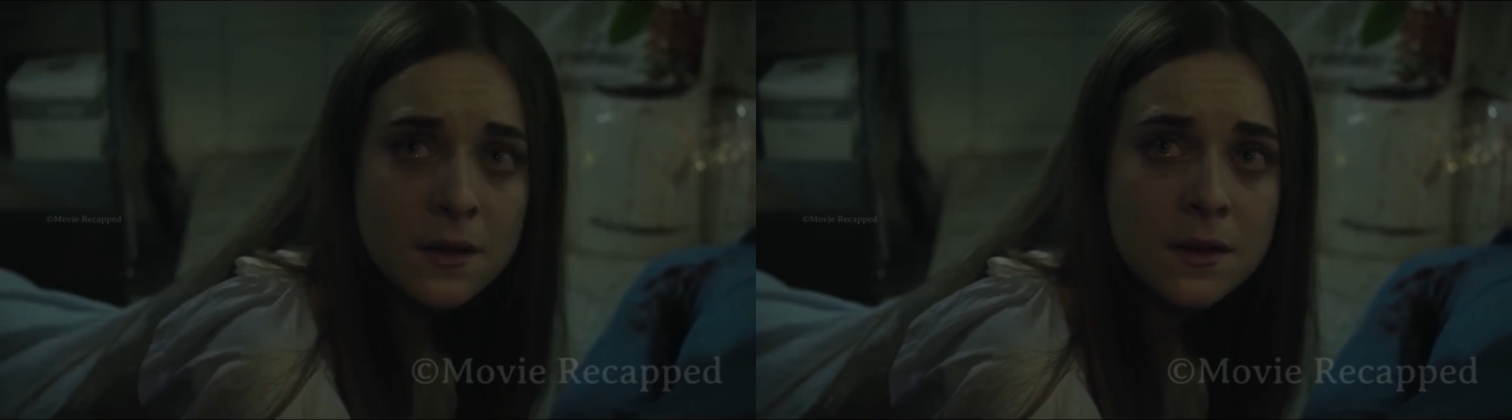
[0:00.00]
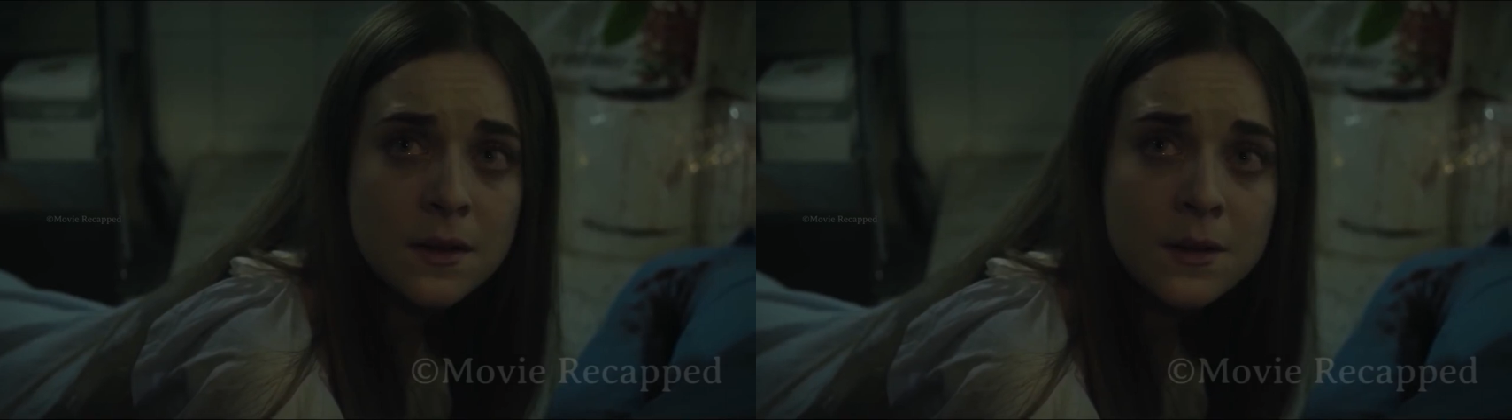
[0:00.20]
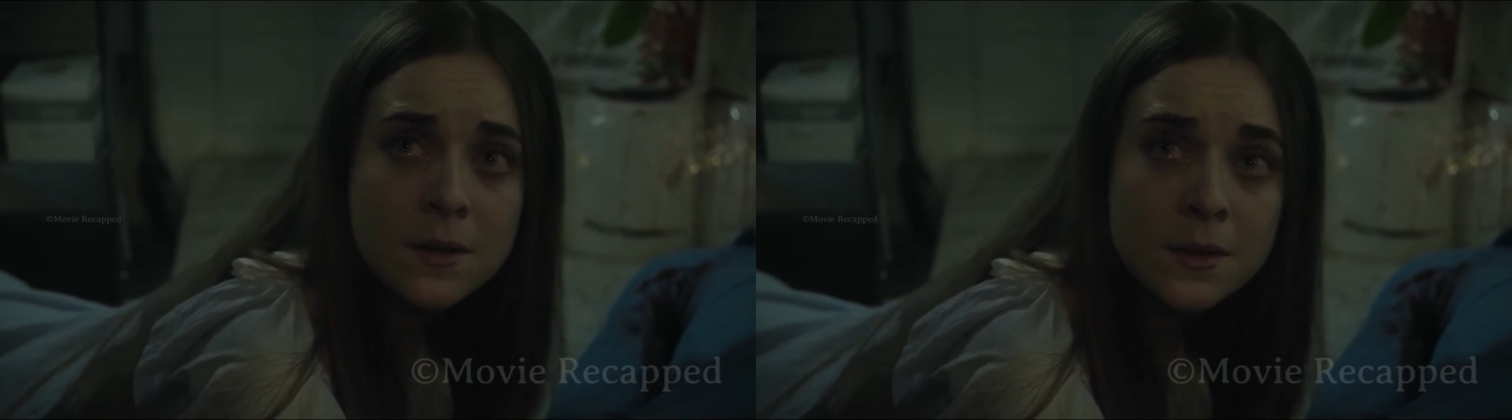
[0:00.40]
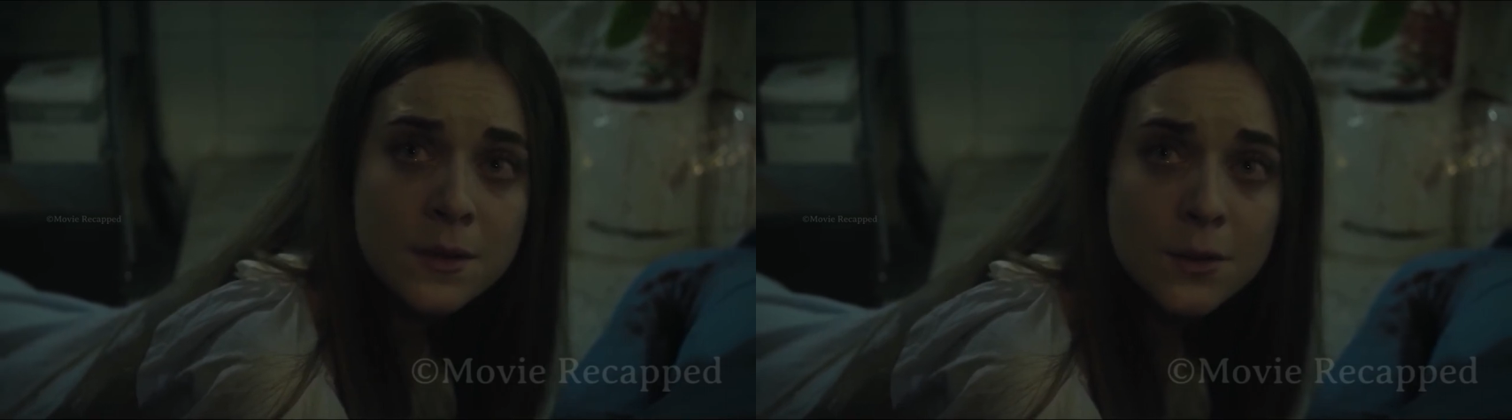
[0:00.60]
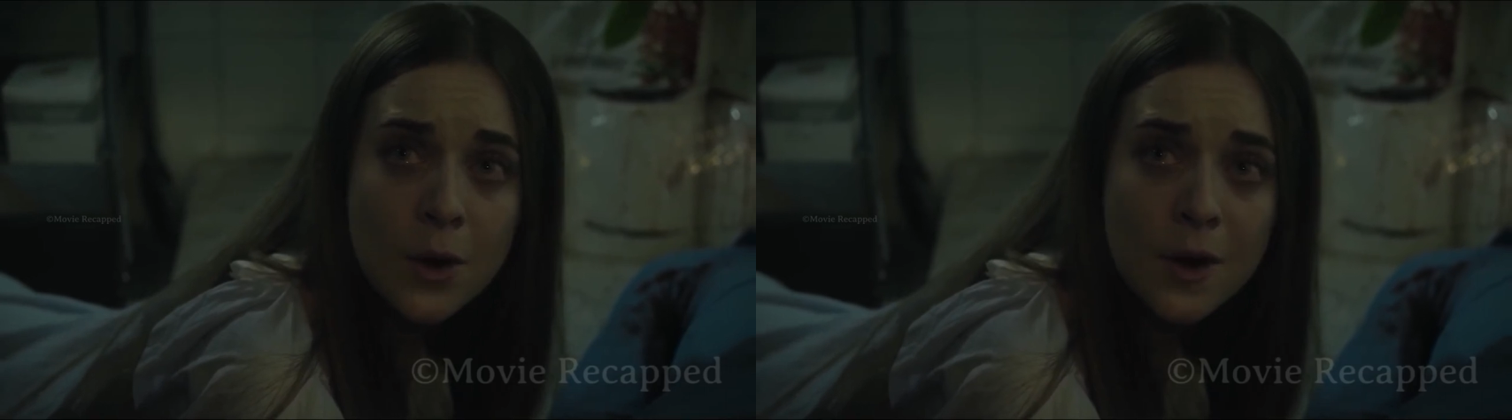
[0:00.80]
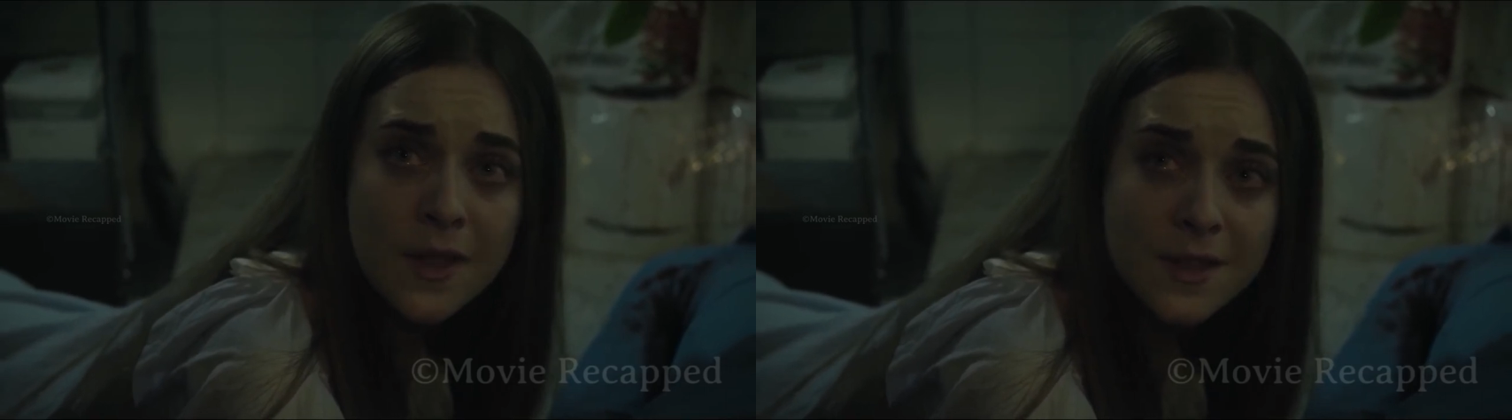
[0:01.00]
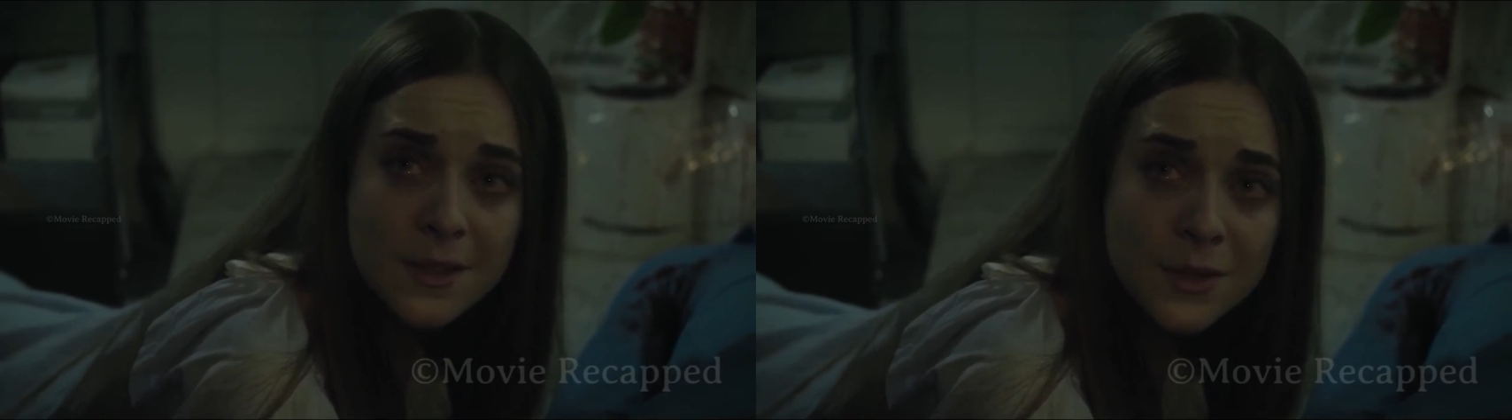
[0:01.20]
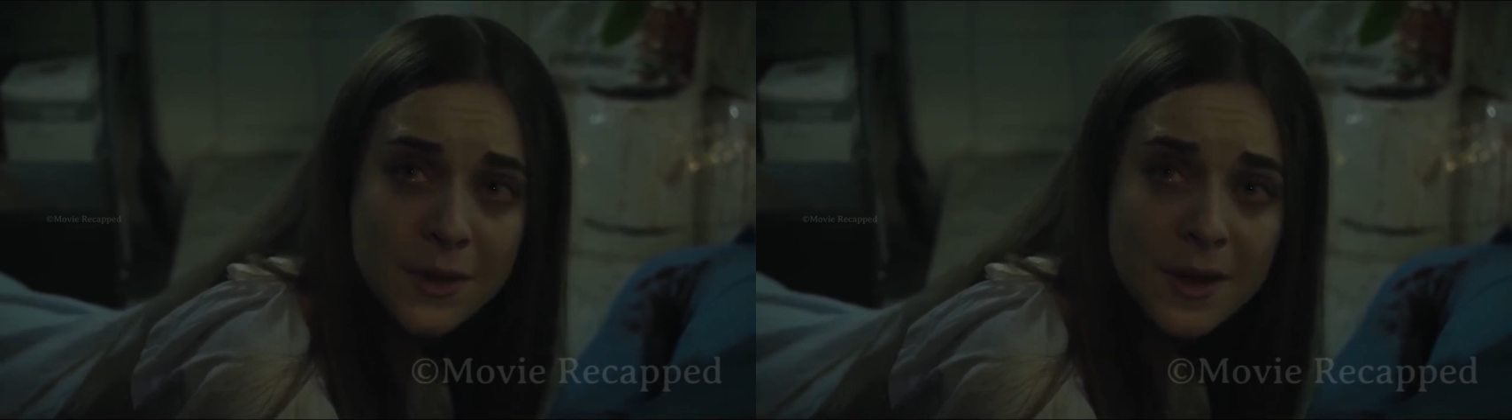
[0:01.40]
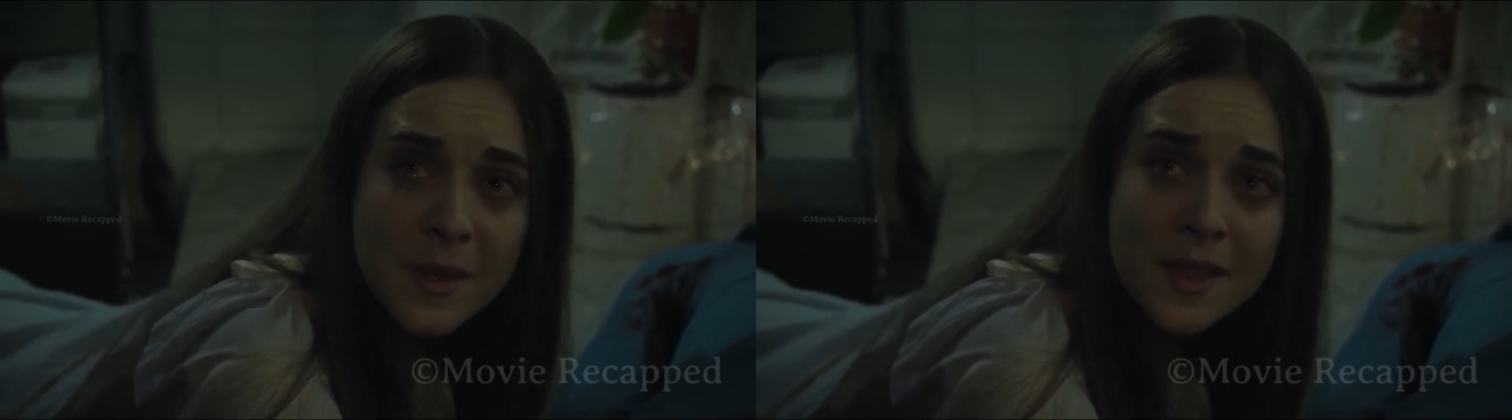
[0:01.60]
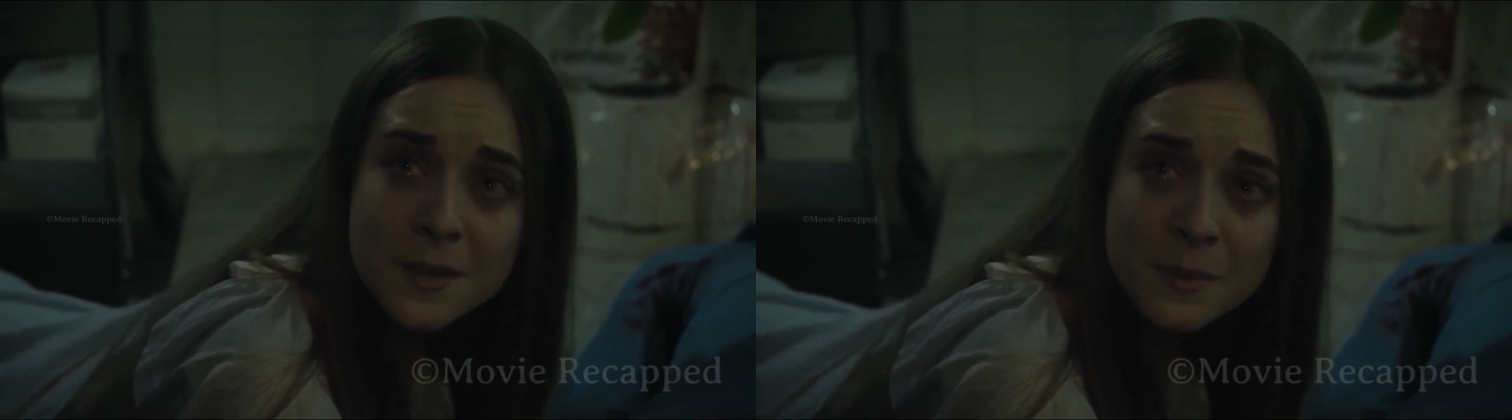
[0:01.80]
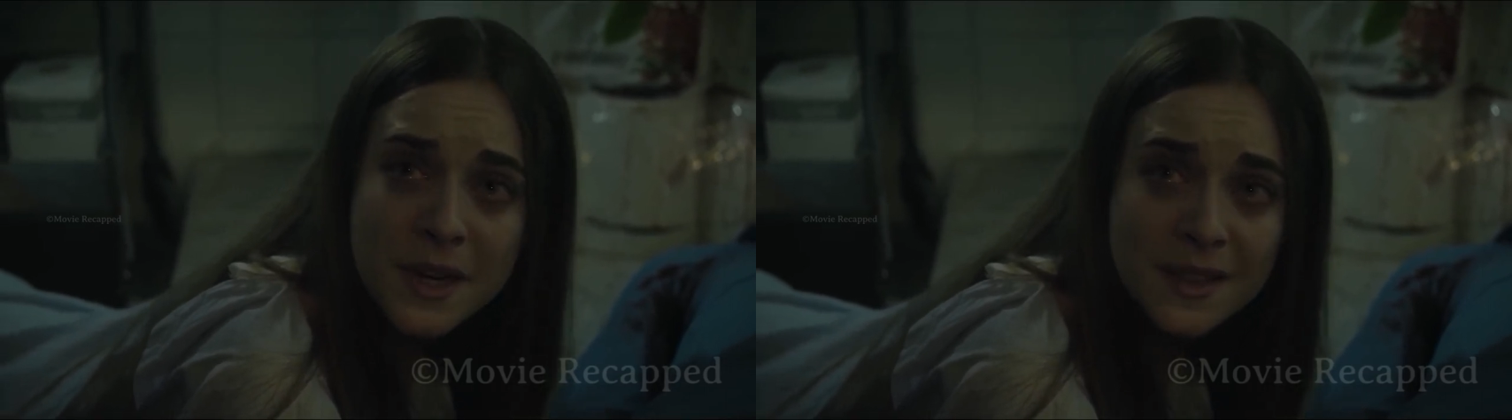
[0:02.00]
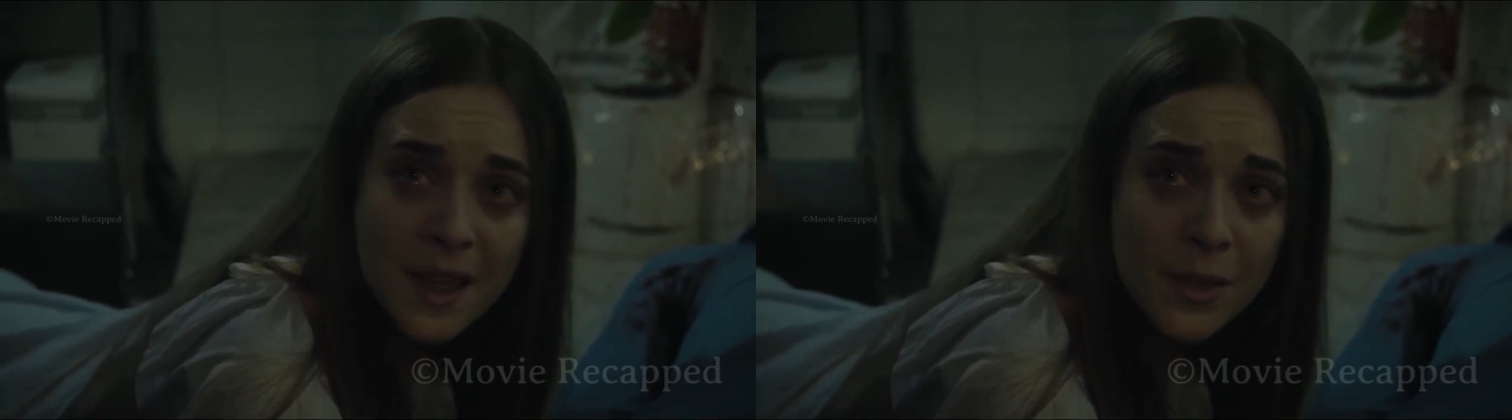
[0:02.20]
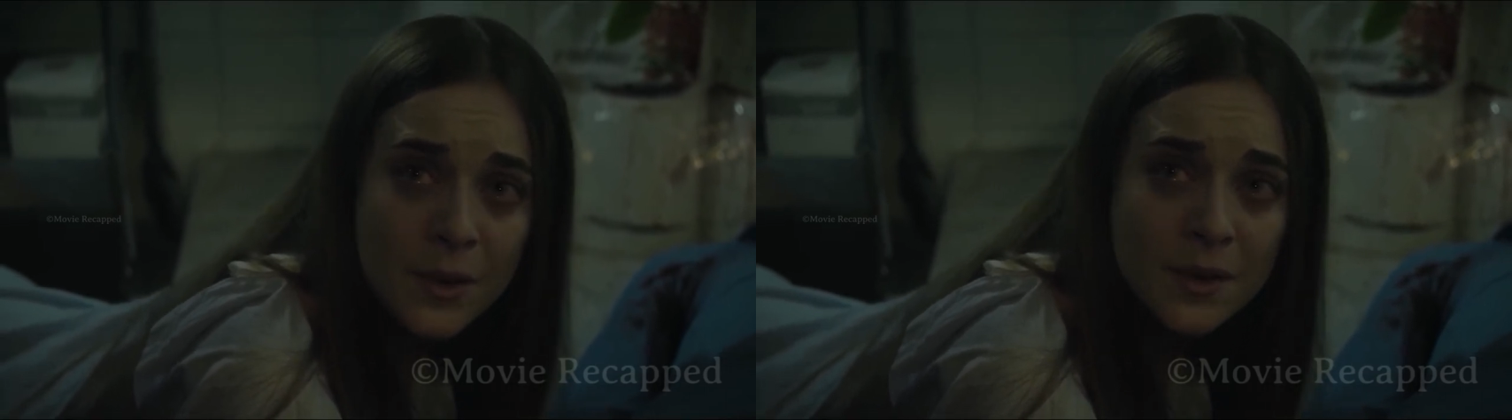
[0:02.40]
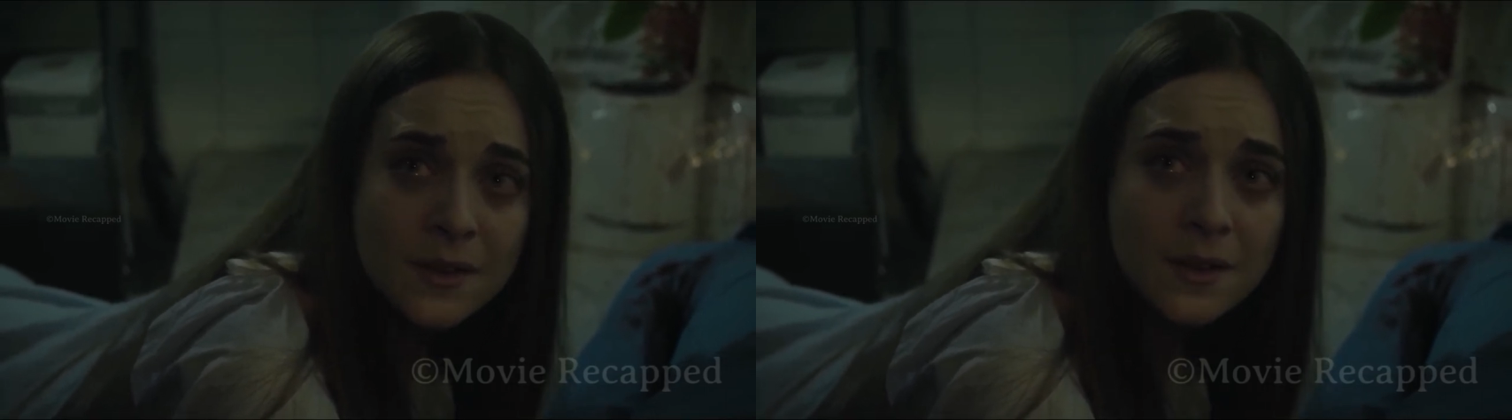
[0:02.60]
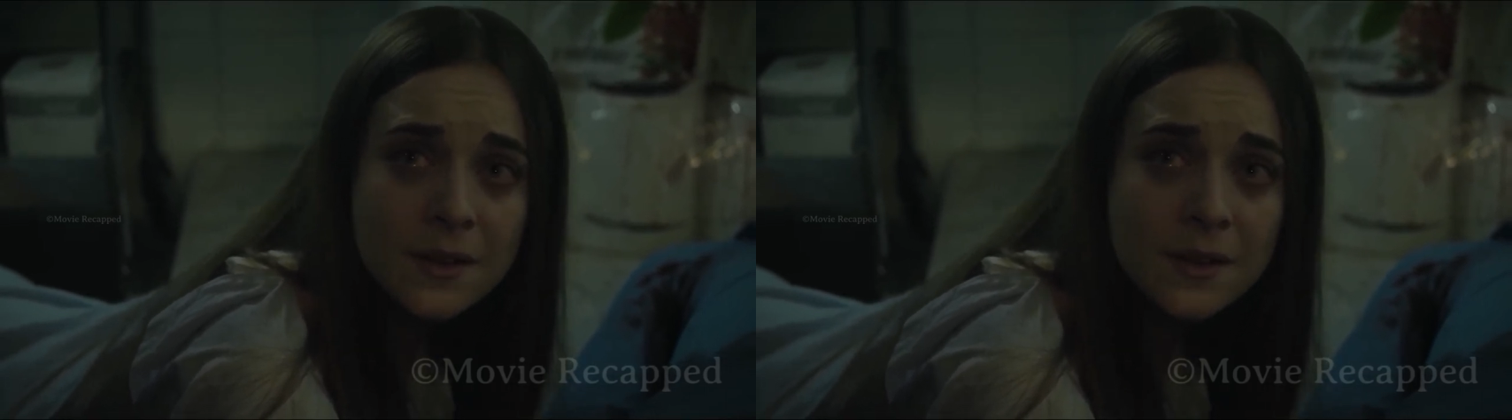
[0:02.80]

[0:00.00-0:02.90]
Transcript: tells him that her father is seeking help and they will come for her.